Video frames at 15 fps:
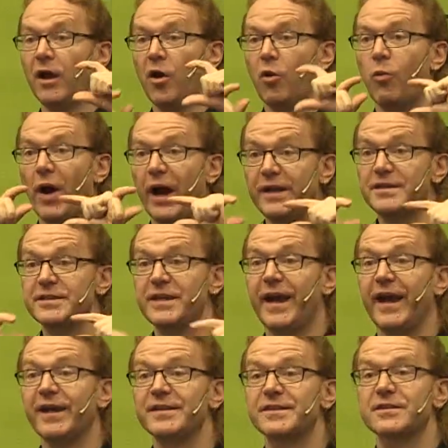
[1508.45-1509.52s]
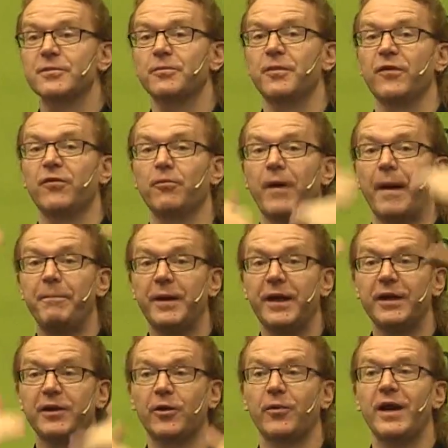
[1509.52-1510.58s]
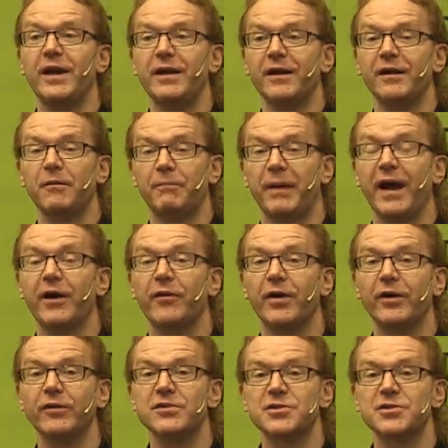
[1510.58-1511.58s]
white text with WebKit gradient background,